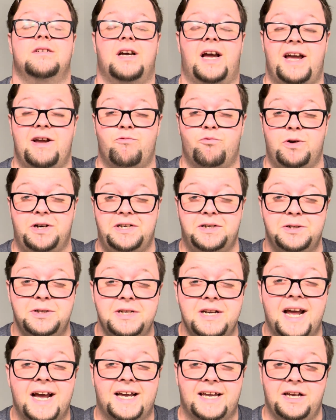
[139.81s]
a
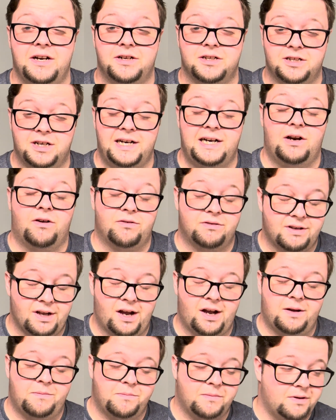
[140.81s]
ridiculously long
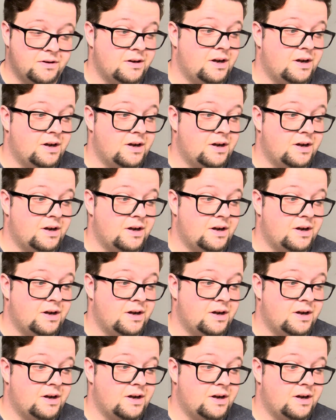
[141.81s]
time.